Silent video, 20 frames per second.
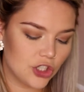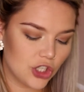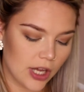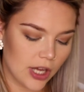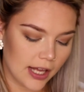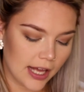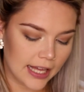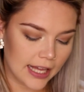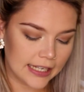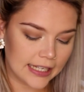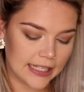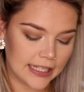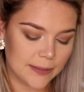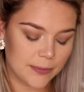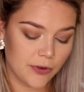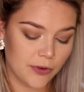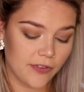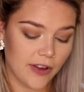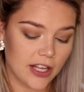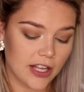gel eyeliner
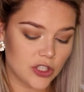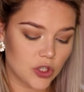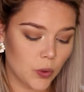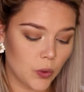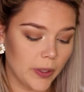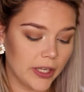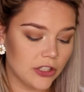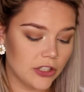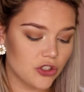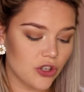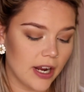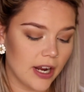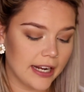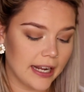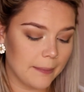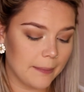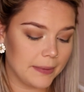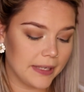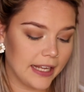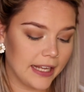provides quick drying
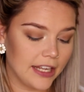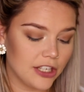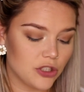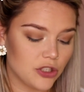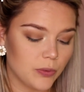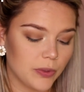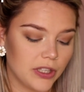application